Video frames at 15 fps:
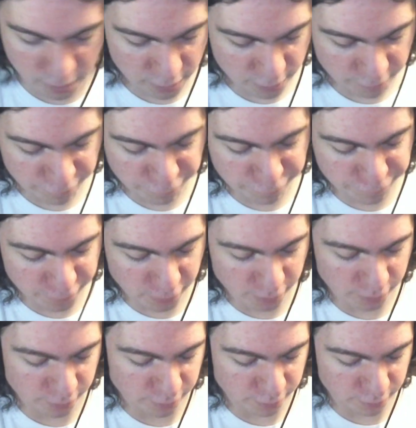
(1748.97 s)
a
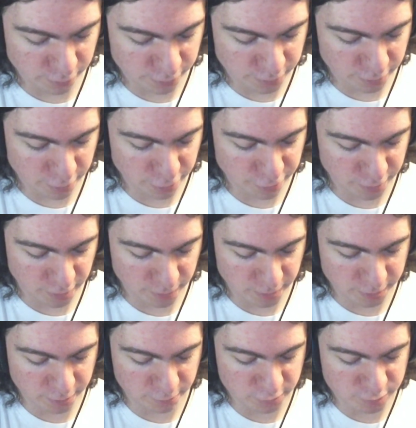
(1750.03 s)
fern-looking thing that
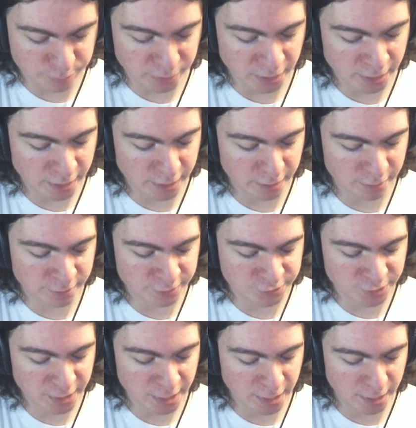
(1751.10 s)
goes behind his
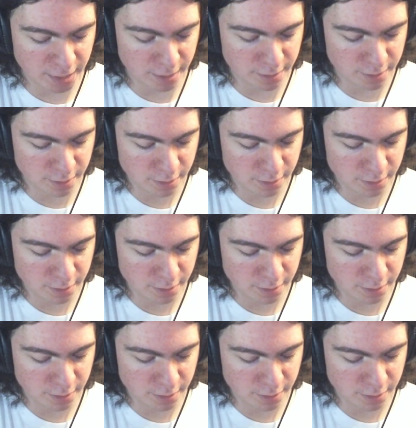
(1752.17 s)
head.